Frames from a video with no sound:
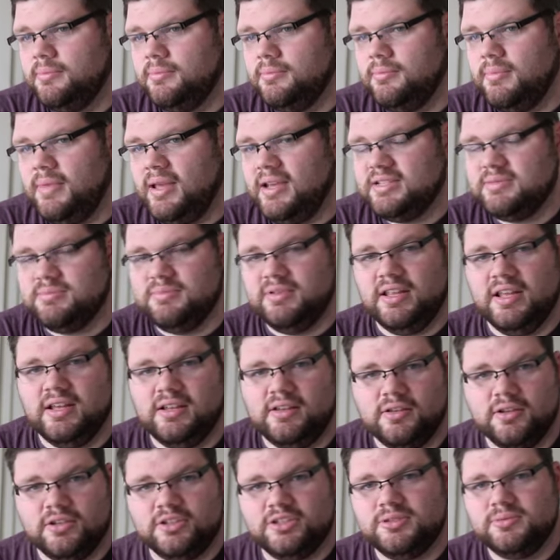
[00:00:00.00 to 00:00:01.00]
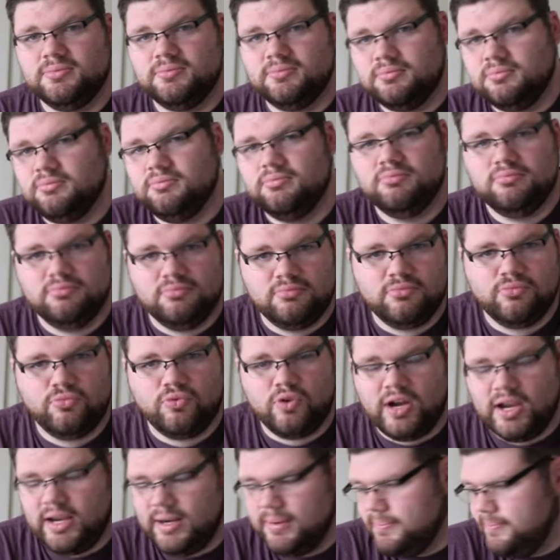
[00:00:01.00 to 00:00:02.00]
make something that looks
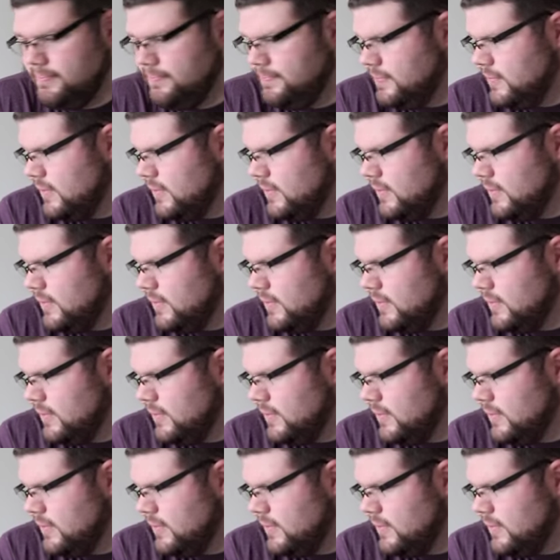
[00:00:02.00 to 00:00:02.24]
right.